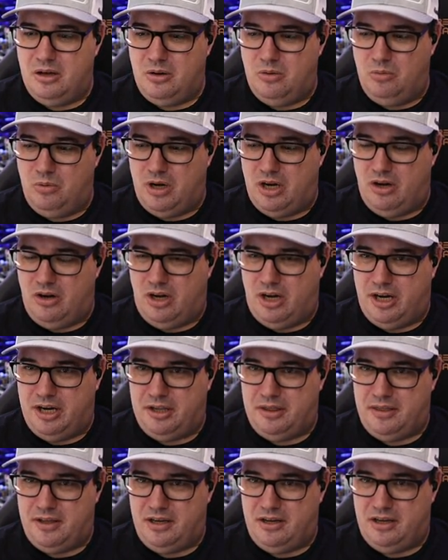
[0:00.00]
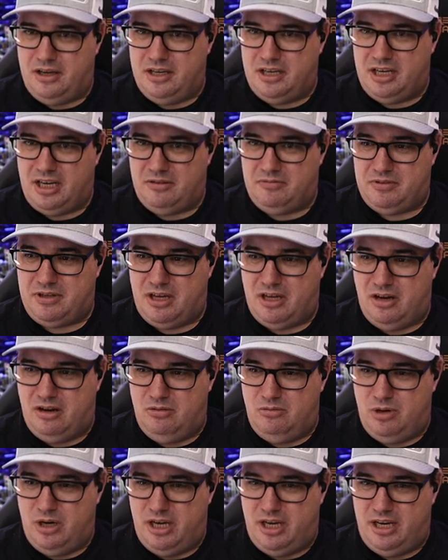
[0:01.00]
Well, I think I'm going to have to go
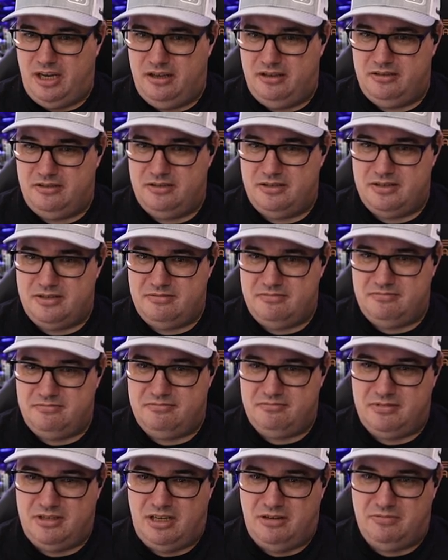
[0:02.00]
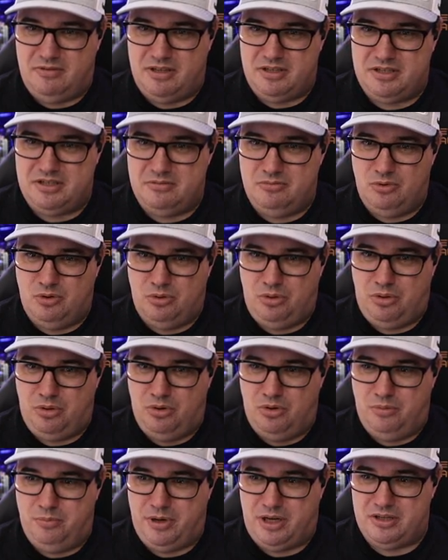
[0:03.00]
away and give this some more
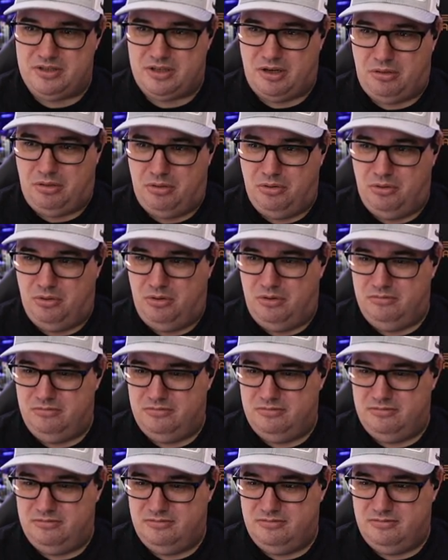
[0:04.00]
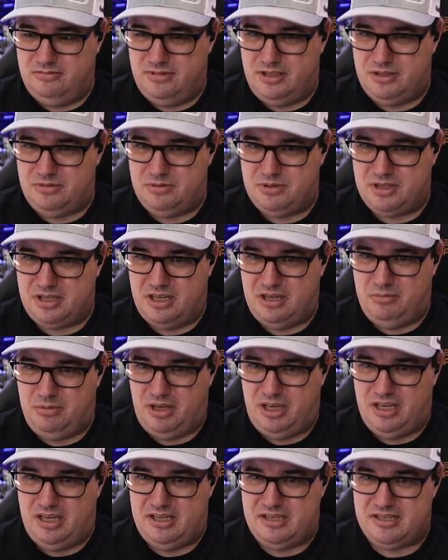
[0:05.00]
thought, because I thought this was going to be
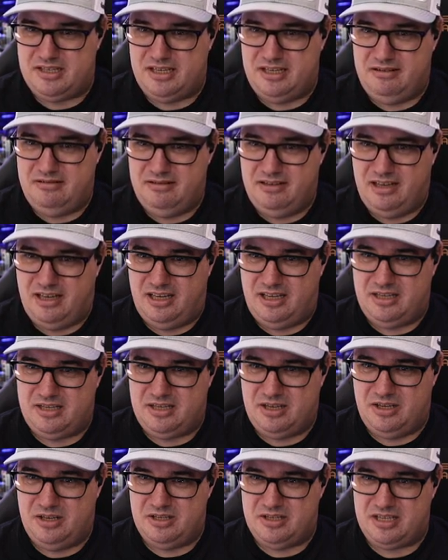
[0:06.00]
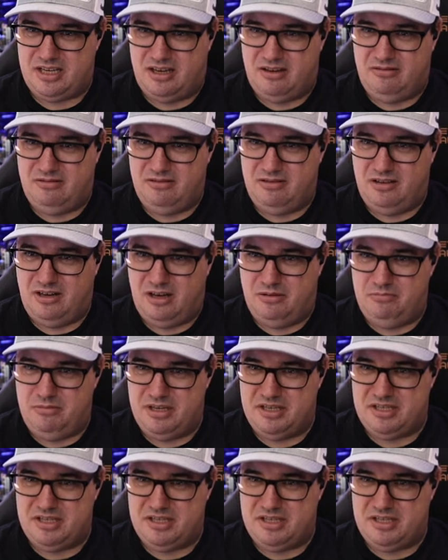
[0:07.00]
easy, and it turns out I'm